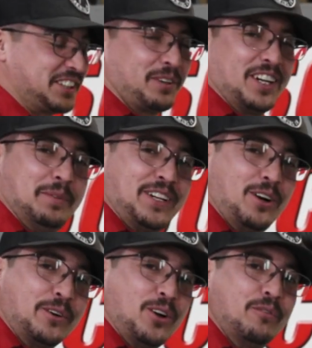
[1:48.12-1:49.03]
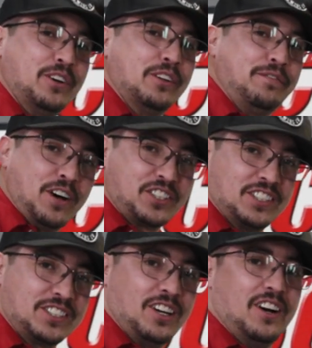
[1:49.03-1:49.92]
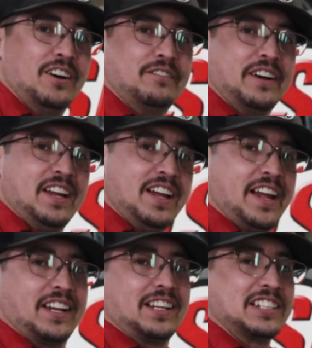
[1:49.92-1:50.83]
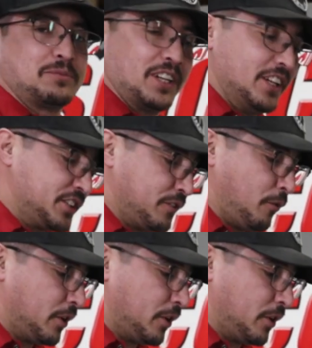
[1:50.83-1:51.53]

next we're gonna be going over the functions of a class one electric